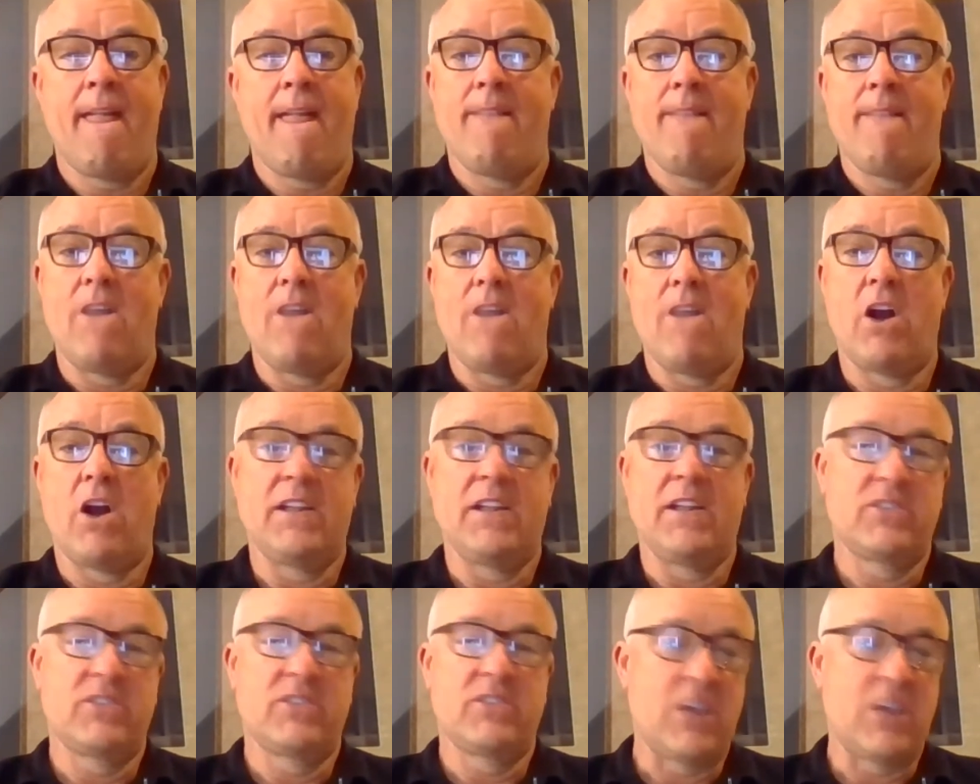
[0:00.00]
The
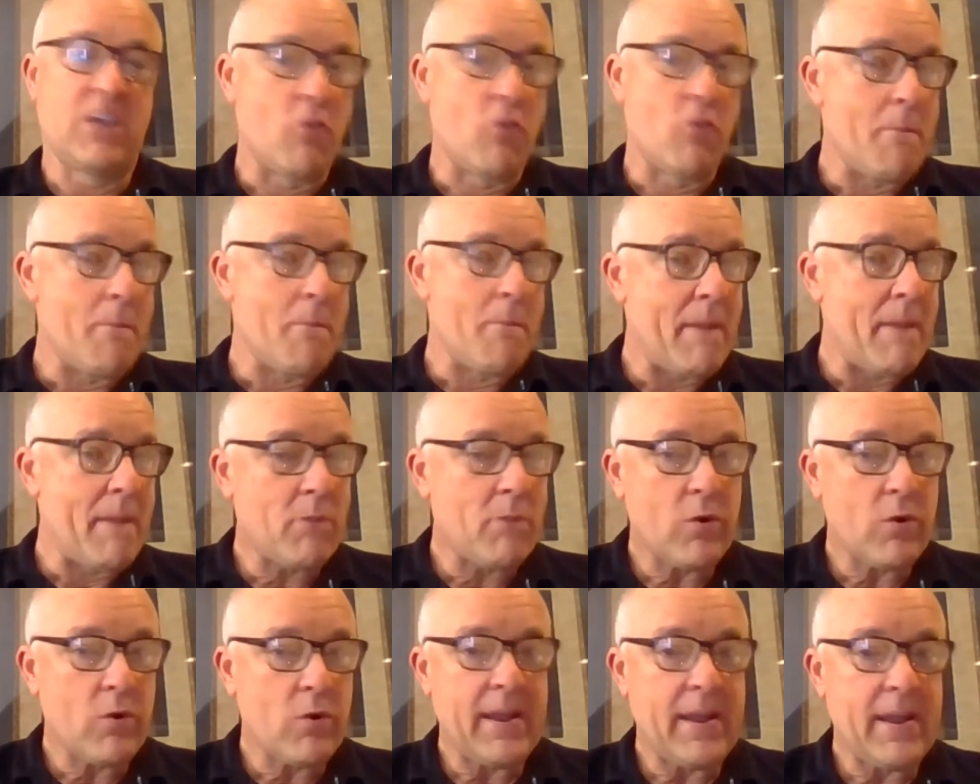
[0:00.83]
audience can
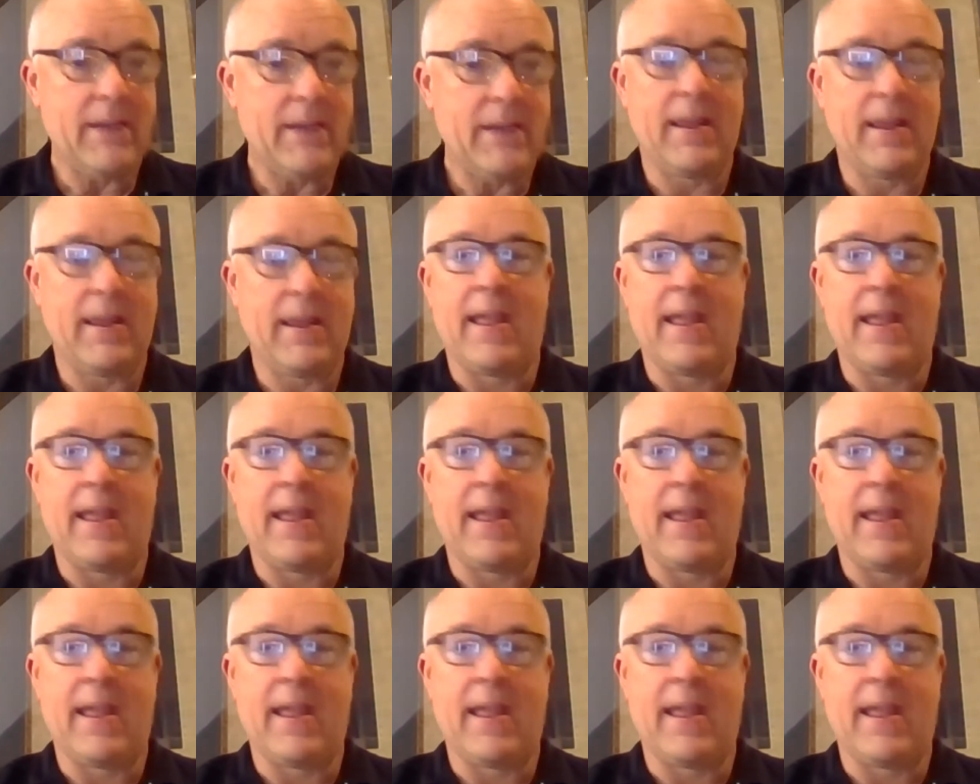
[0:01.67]
remember it,